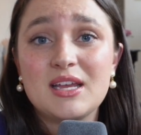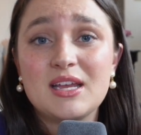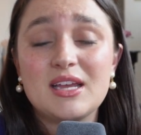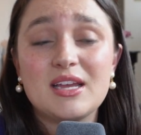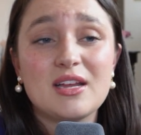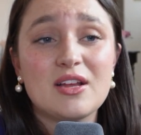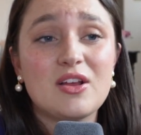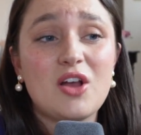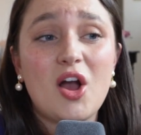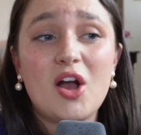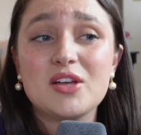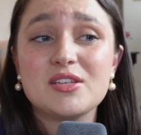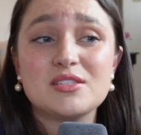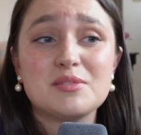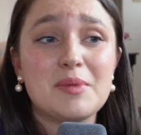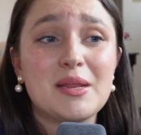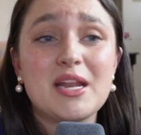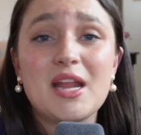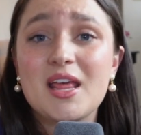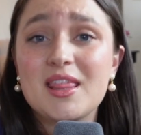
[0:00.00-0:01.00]
It
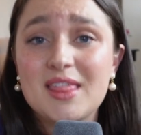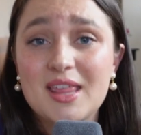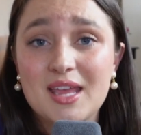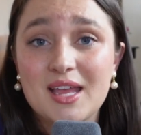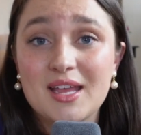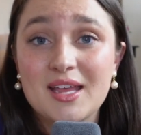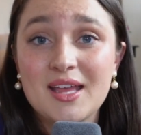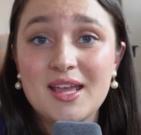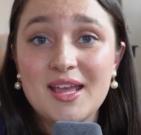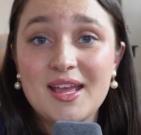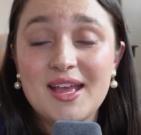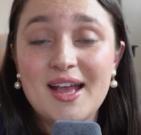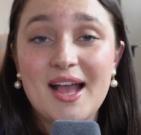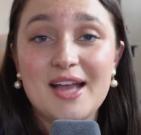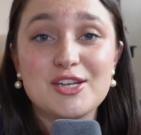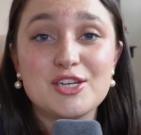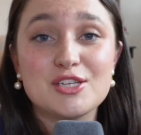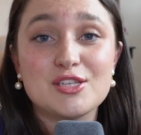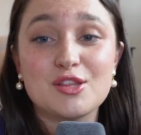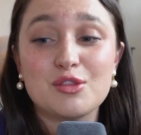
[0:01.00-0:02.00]
cost me nothing.
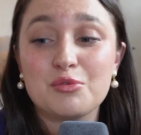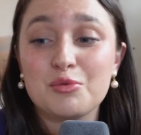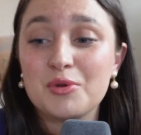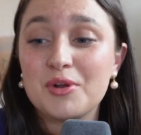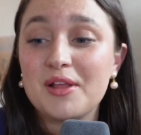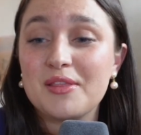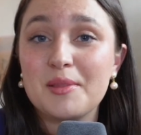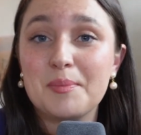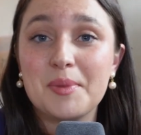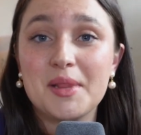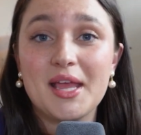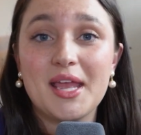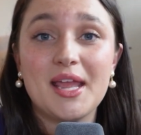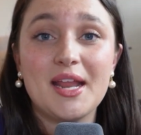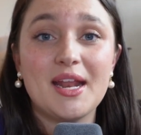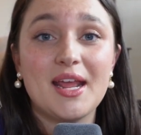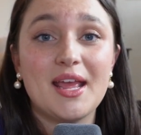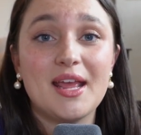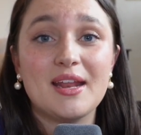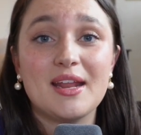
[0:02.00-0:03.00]
I just threw it on the
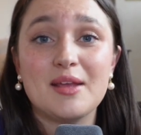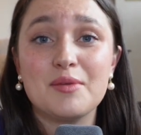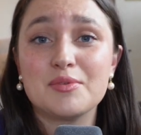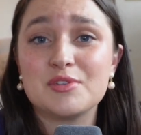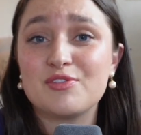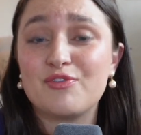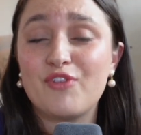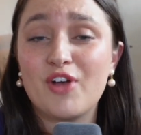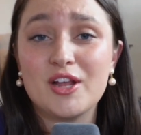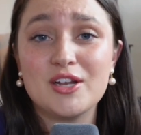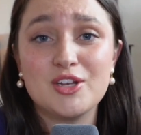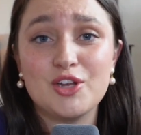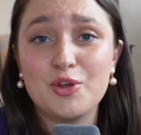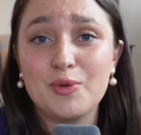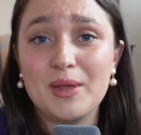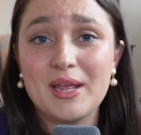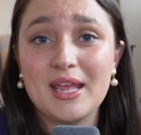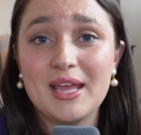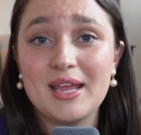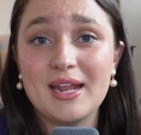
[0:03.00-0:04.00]
plate and it was fun
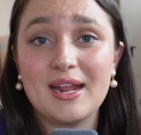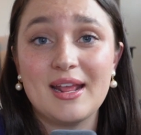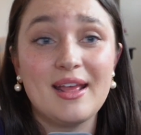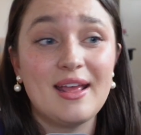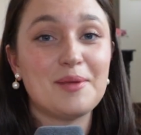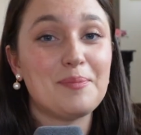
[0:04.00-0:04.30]
doing it.